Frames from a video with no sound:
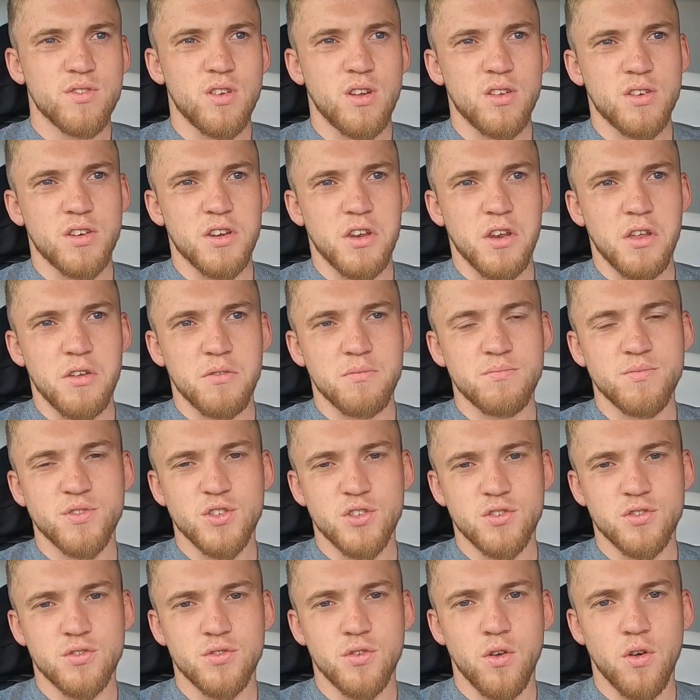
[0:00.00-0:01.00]
I don't know,
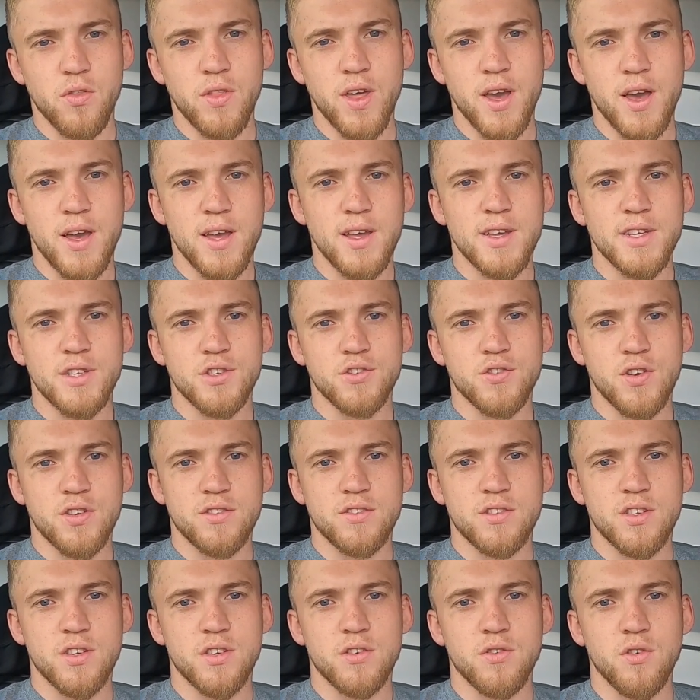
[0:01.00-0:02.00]
just not that
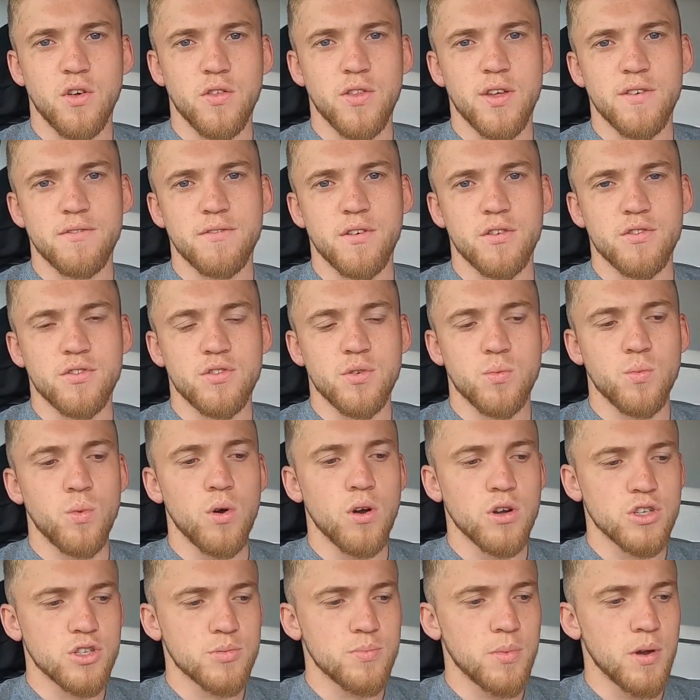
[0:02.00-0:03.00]
interesting and not that fun to
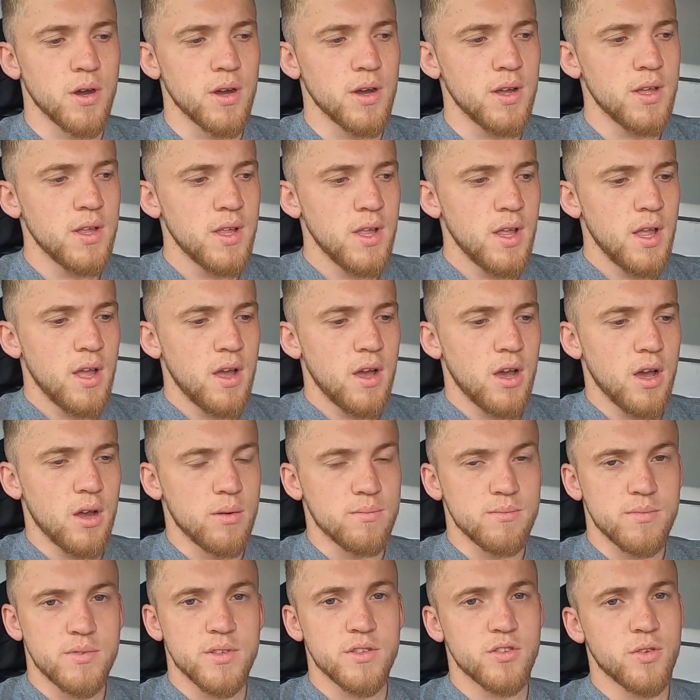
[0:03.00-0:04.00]
watch. But
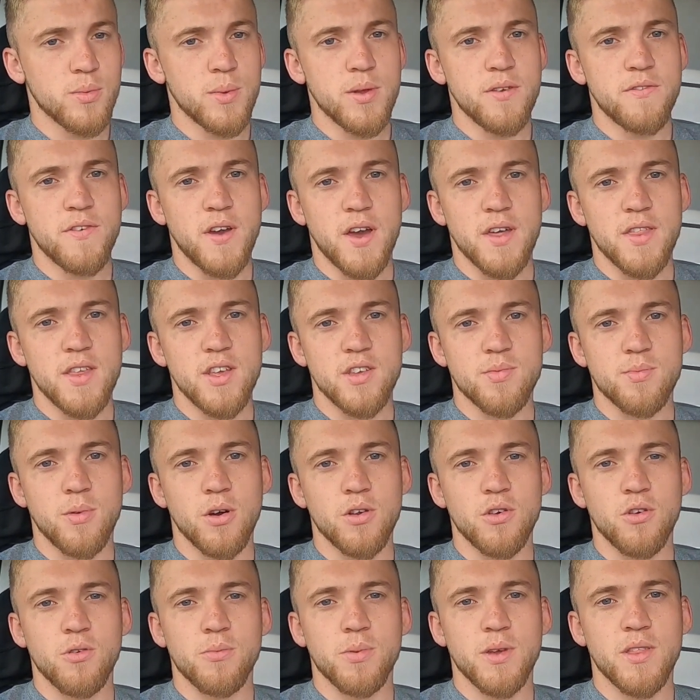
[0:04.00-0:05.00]
to be fair, this
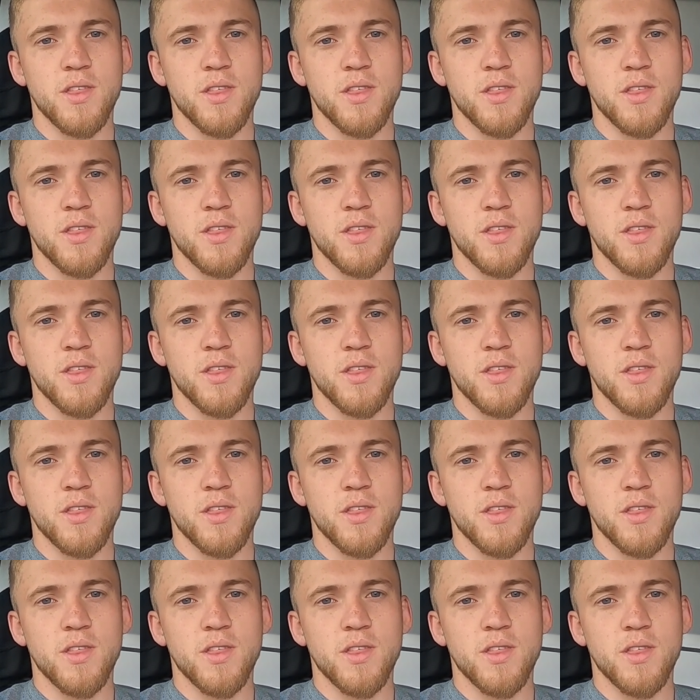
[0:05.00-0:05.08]
might not